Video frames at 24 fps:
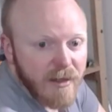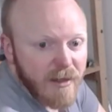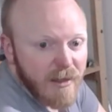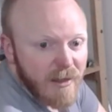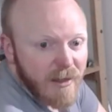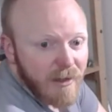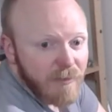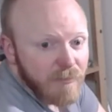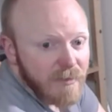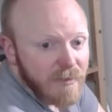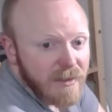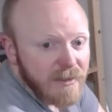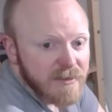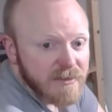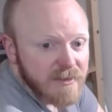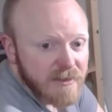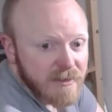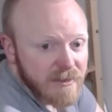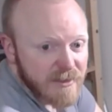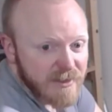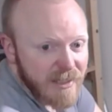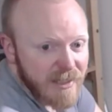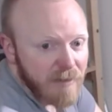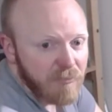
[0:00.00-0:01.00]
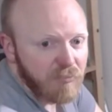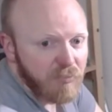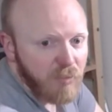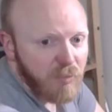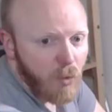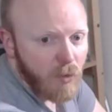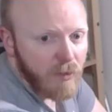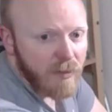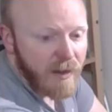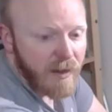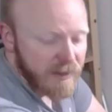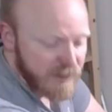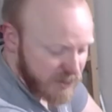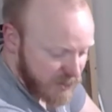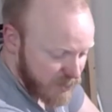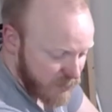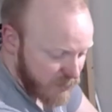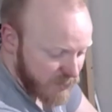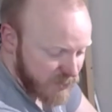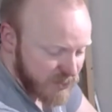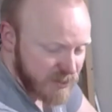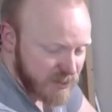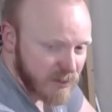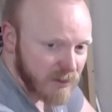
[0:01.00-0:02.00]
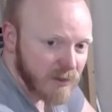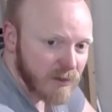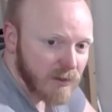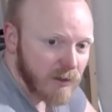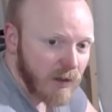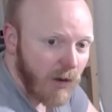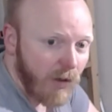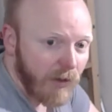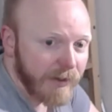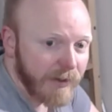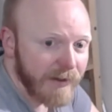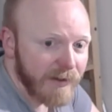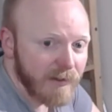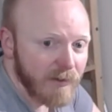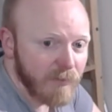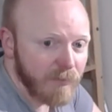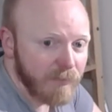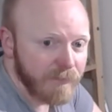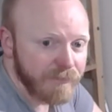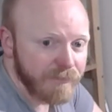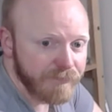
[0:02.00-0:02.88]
it means the same bolt that's used to lock it into the